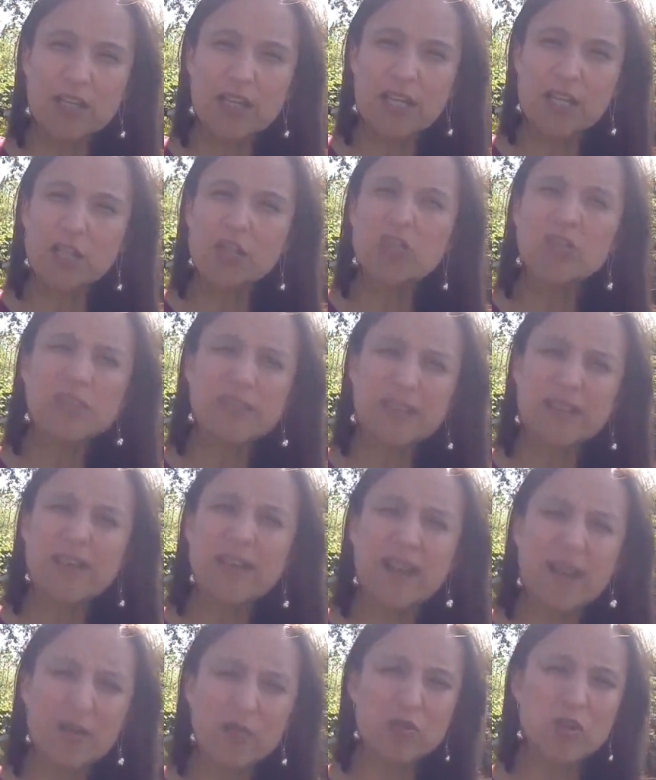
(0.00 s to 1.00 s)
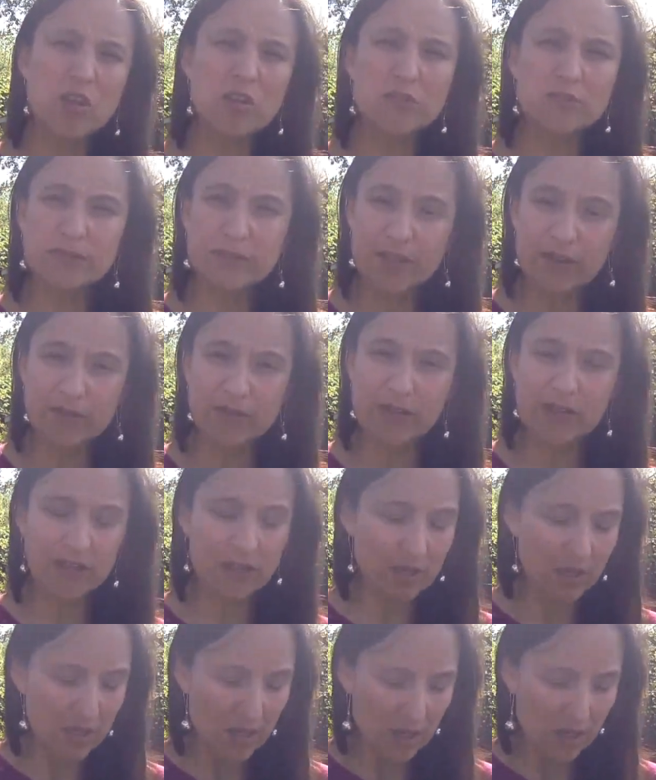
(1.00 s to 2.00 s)
you see how Young
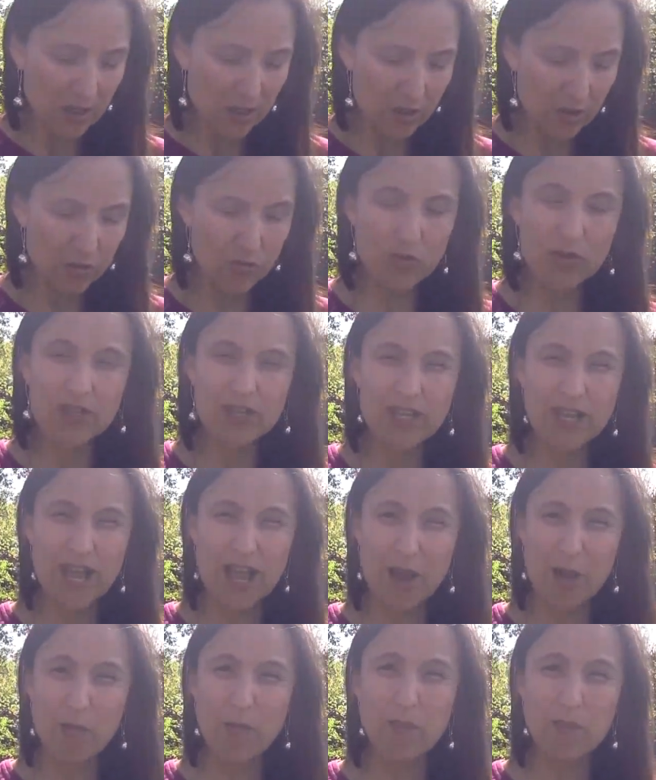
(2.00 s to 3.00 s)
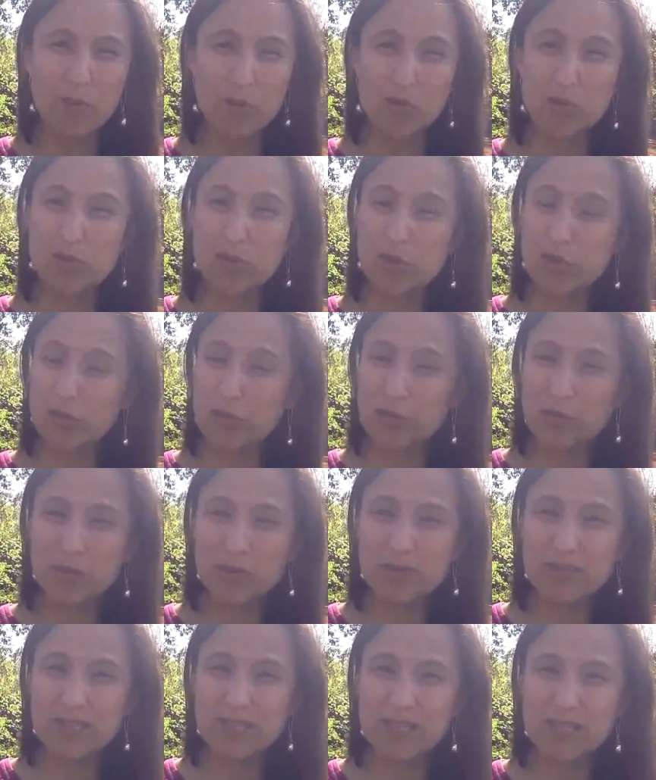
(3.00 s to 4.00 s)
Living could really help boost your
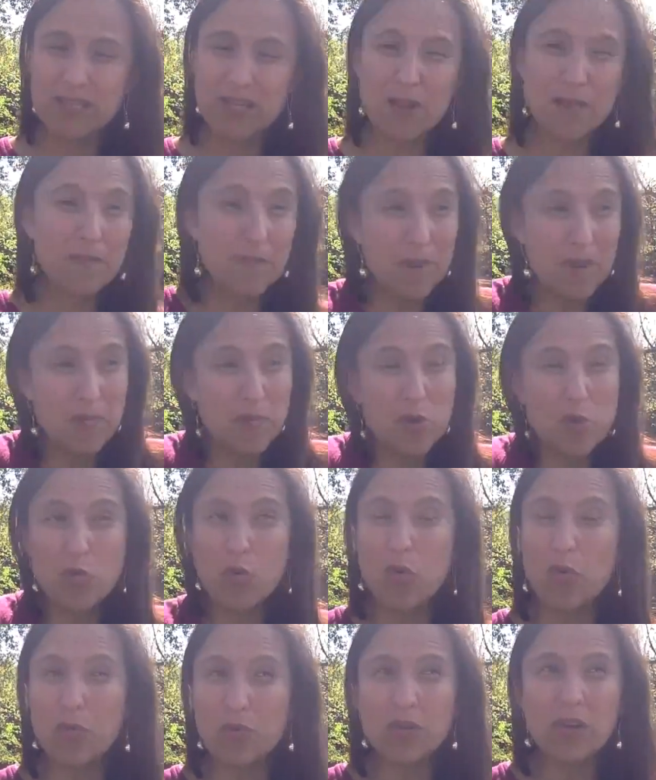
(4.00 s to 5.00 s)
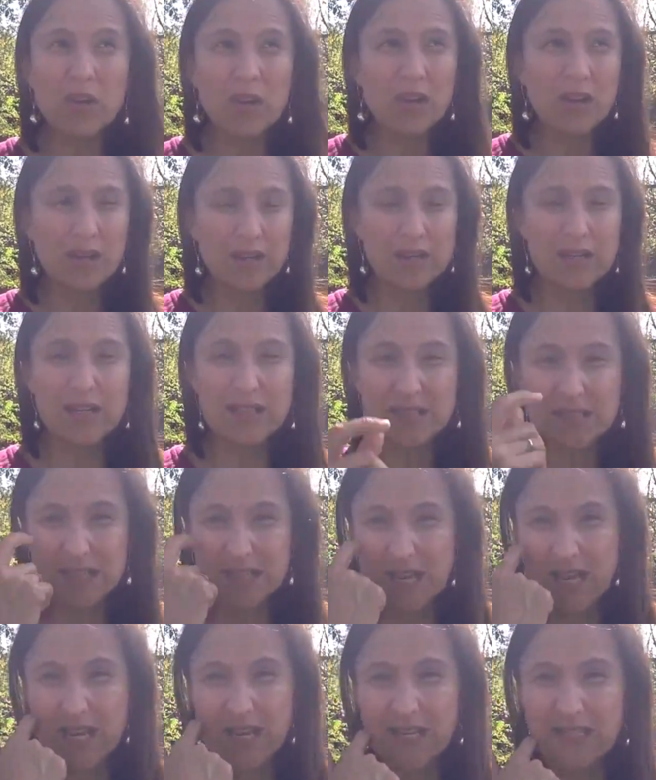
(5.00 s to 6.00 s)
immune system? Maybe you won't need to
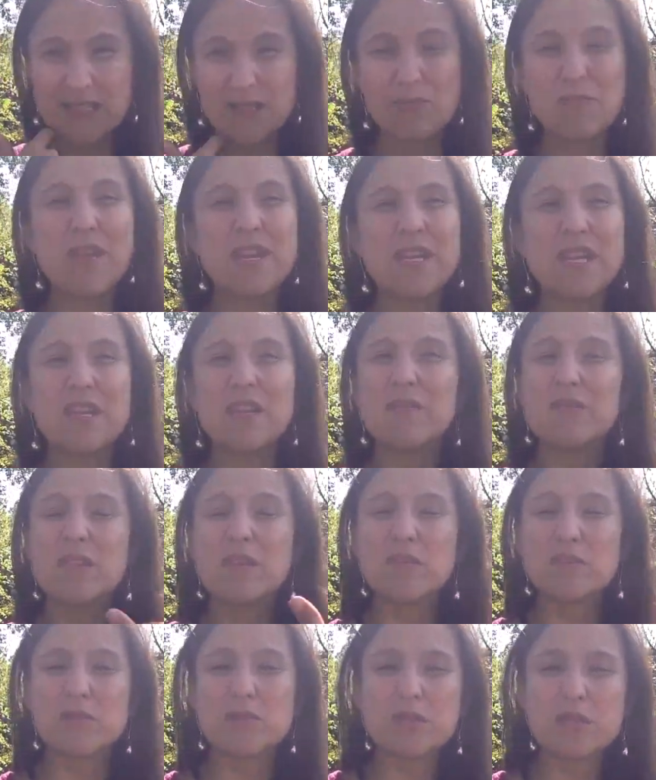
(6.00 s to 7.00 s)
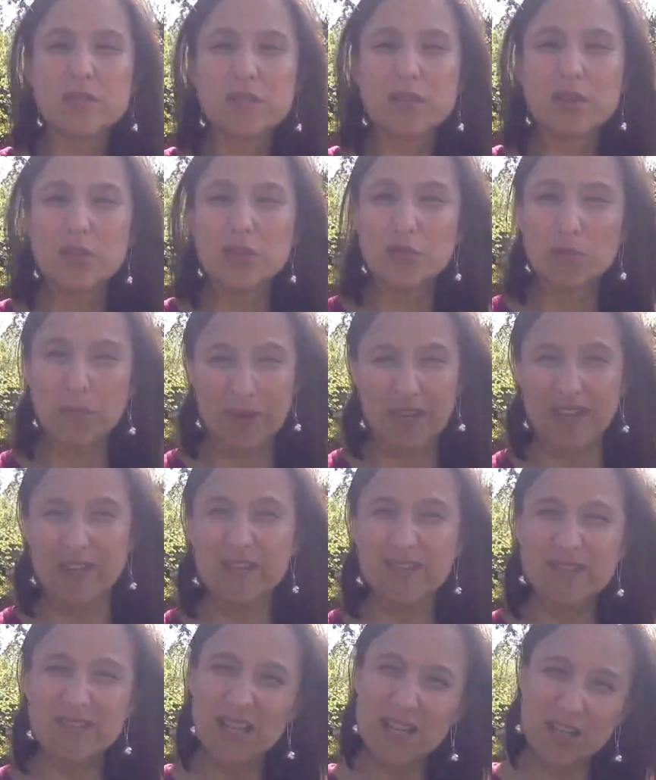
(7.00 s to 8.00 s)
take as many of those
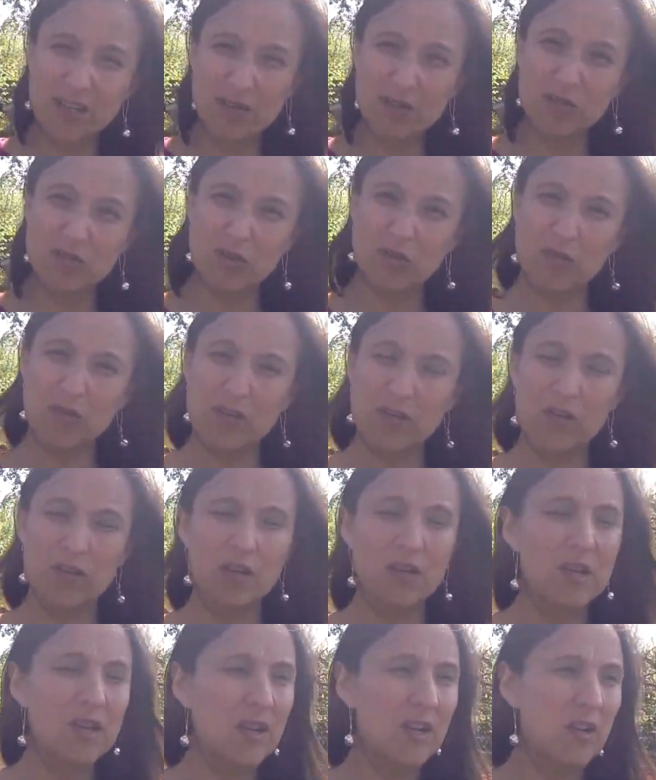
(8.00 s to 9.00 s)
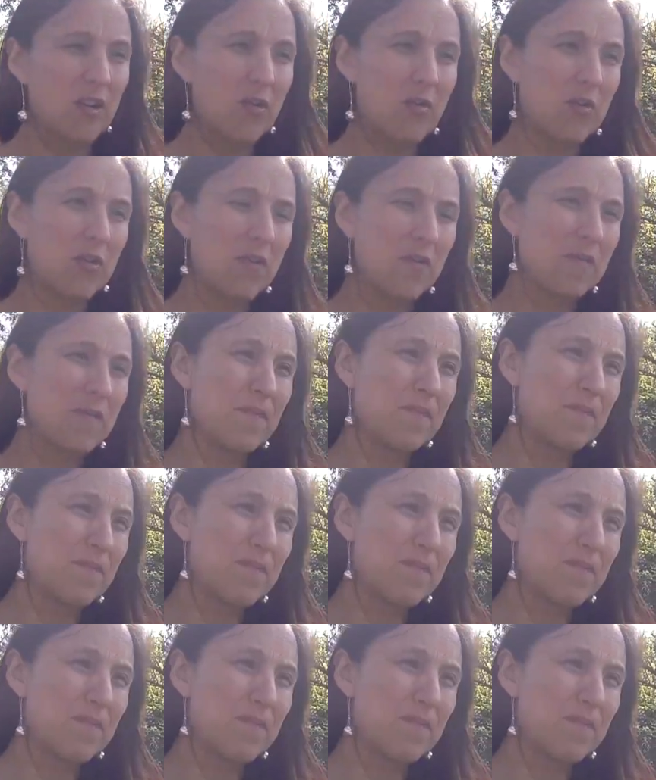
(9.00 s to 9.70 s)
pills that you're doing, or